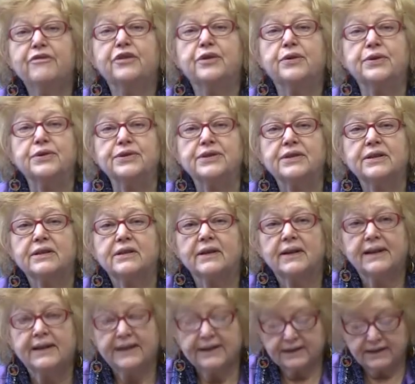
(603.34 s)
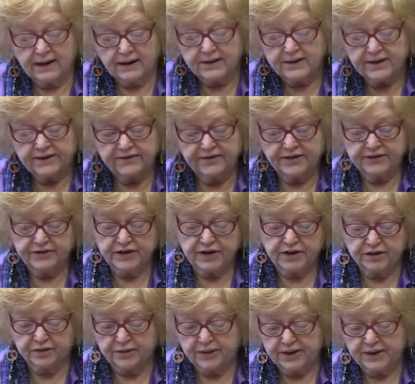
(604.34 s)
1st,
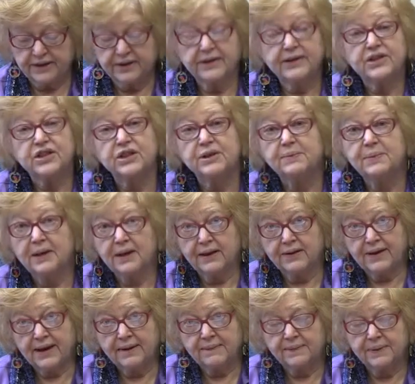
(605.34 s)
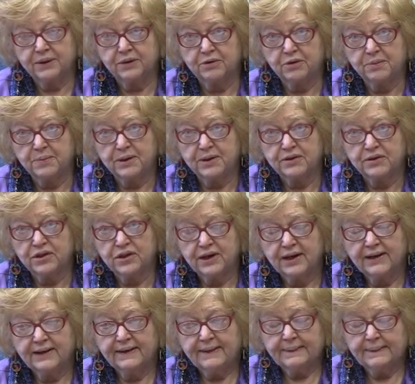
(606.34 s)
1953, she began that pilgrimage,